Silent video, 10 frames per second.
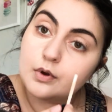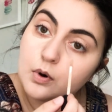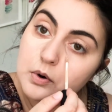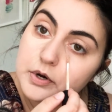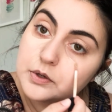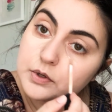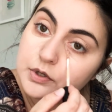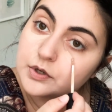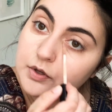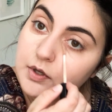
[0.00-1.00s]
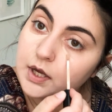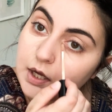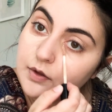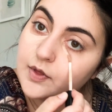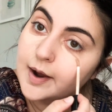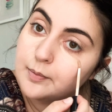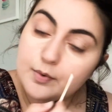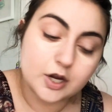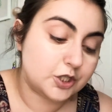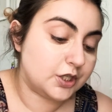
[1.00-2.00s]
Or you can just take that
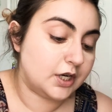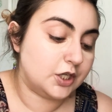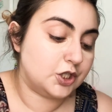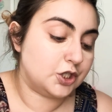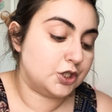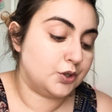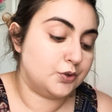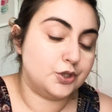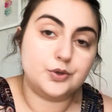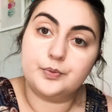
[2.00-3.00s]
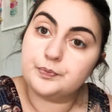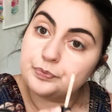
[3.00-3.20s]
brush that I just showed you